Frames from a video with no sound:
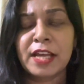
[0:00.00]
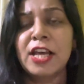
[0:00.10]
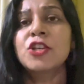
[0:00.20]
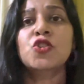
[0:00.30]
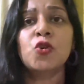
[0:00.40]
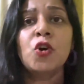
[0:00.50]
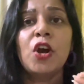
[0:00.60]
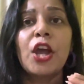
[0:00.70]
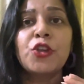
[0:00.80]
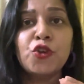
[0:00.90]
So
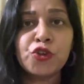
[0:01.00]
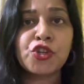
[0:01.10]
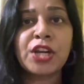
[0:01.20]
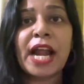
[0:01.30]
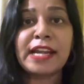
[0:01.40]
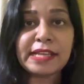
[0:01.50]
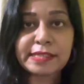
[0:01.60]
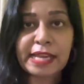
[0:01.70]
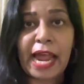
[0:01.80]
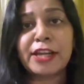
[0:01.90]
you should
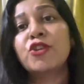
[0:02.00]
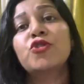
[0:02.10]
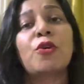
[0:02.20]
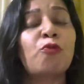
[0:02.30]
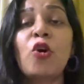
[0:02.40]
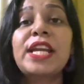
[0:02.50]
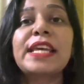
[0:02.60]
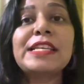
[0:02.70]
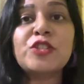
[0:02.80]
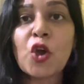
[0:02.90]
understand what
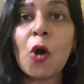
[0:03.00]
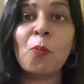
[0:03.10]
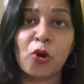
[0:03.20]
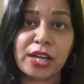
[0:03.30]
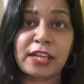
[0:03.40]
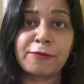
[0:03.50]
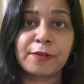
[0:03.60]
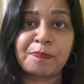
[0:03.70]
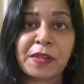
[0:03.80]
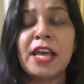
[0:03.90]
is your motive.
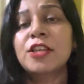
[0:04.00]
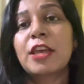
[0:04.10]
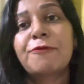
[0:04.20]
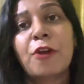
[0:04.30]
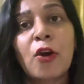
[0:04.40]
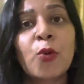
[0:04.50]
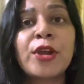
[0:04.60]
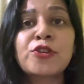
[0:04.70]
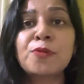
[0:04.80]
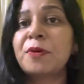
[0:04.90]
If you are
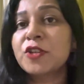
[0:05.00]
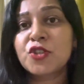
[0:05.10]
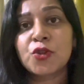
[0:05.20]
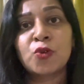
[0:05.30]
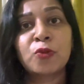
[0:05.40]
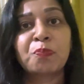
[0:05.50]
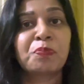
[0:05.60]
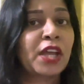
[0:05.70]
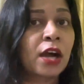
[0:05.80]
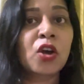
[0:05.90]
going to pursue
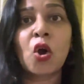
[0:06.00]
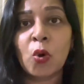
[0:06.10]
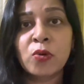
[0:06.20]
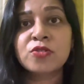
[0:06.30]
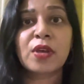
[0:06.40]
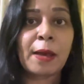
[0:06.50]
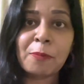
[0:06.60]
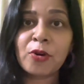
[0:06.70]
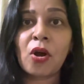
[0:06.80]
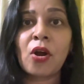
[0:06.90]
a course
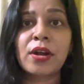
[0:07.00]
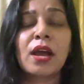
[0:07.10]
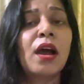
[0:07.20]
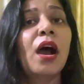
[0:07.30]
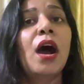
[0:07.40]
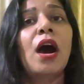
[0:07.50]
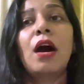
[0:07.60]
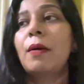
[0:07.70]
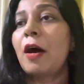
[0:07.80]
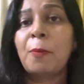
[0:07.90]
abroad,
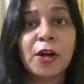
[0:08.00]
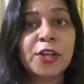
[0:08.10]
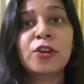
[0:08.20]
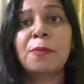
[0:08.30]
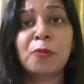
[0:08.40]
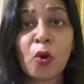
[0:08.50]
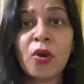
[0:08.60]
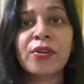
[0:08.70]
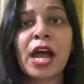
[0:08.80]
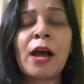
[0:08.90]
a particular
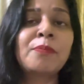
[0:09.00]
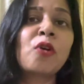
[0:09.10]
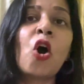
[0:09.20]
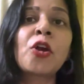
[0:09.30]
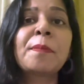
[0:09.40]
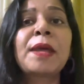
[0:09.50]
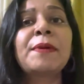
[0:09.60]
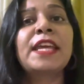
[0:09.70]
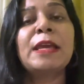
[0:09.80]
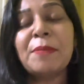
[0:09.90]
program, or
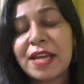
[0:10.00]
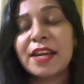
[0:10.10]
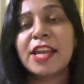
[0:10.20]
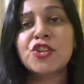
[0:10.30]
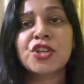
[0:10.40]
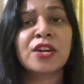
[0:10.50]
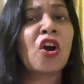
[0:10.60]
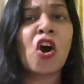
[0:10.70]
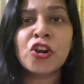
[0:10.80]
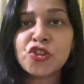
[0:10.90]
maybe immigration
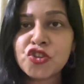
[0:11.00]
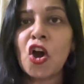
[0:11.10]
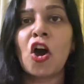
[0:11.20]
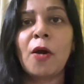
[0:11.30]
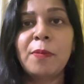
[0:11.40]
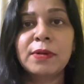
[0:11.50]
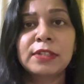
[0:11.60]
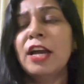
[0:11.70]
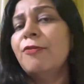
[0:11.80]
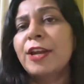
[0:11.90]
or job.
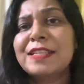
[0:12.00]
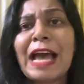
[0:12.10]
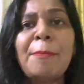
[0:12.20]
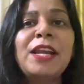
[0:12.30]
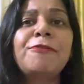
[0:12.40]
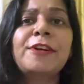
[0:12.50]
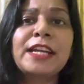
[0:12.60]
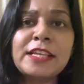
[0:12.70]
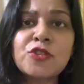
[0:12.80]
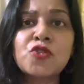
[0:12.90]
For example, if it
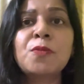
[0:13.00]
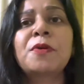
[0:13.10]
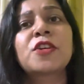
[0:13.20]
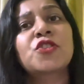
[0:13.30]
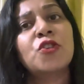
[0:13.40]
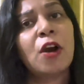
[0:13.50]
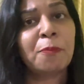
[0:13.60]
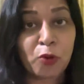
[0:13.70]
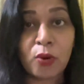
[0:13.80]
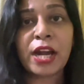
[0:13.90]
is to pursue a
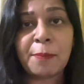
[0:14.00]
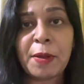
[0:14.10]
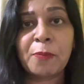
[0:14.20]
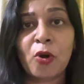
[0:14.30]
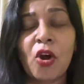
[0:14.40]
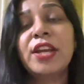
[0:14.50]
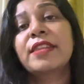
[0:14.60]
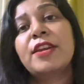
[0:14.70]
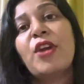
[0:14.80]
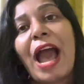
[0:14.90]
program abroad,
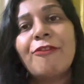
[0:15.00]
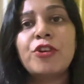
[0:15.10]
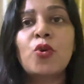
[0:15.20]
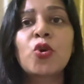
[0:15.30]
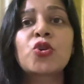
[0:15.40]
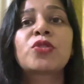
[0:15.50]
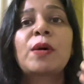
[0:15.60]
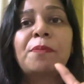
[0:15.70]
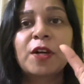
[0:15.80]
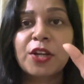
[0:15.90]
then you have to go to the
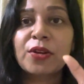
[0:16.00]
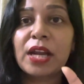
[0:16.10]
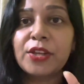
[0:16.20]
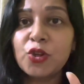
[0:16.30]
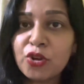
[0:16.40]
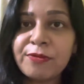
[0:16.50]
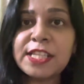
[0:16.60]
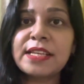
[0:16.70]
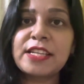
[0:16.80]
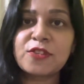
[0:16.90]
particular
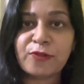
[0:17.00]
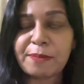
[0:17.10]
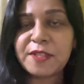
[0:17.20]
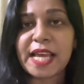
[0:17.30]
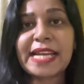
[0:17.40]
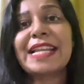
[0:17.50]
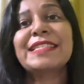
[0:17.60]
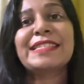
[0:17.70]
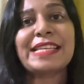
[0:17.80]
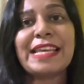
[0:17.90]
university's website and
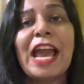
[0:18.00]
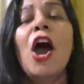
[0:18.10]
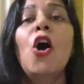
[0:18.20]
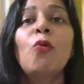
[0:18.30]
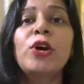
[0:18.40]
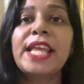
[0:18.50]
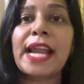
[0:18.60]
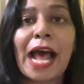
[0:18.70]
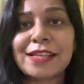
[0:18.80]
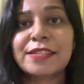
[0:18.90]
see what they're
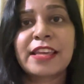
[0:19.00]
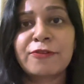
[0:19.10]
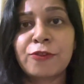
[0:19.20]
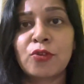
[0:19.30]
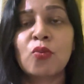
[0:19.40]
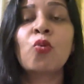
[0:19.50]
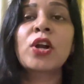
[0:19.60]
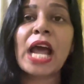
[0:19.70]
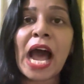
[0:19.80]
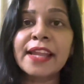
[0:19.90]
asking for,
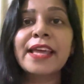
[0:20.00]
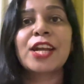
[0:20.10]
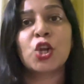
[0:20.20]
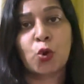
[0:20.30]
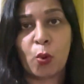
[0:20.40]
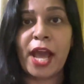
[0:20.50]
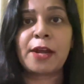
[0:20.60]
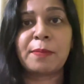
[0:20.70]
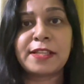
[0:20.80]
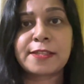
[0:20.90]
what are their
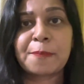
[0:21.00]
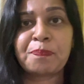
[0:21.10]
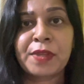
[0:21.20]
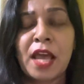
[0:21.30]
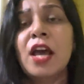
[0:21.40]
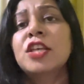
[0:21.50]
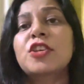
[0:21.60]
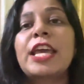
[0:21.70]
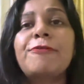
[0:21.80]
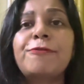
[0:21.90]
requirements. So
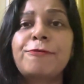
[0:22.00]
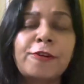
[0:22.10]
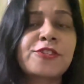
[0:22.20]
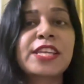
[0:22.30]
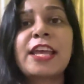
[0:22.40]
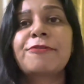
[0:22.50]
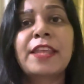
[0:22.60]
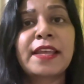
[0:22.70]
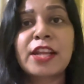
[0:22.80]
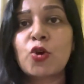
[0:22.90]
if
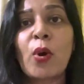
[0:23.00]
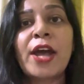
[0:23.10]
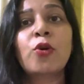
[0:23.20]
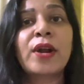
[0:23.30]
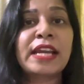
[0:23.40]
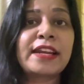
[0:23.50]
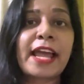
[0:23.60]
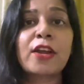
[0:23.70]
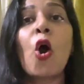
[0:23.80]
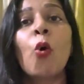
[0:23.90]
they require only
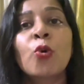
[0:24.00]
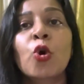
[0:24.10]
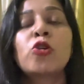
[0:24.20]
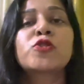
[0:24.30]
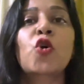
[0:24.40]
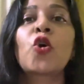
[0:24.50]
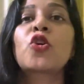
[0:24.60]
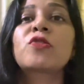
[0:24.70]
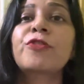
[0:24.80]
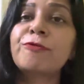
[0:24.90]
like overall score
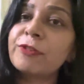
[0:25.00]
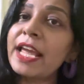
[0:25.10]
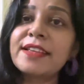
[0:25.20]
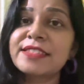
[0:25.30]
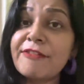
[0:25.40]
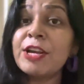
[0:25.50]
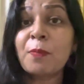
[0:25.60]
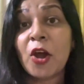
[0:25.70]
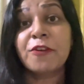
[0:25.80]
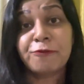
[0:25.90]
of like
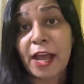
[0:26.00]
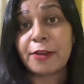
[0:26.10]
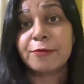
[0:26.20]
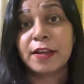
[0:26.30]
7.5,